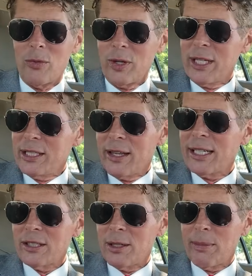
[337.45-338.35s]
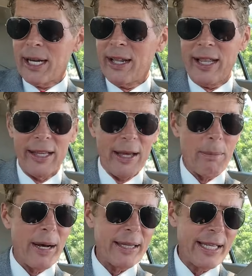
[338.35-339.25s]
Really? That's somebody
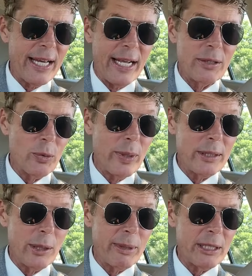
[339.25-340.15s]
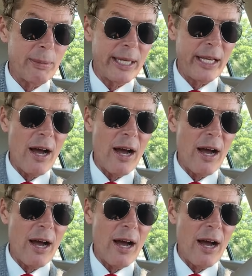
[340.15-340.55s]
that bought that has way too much money.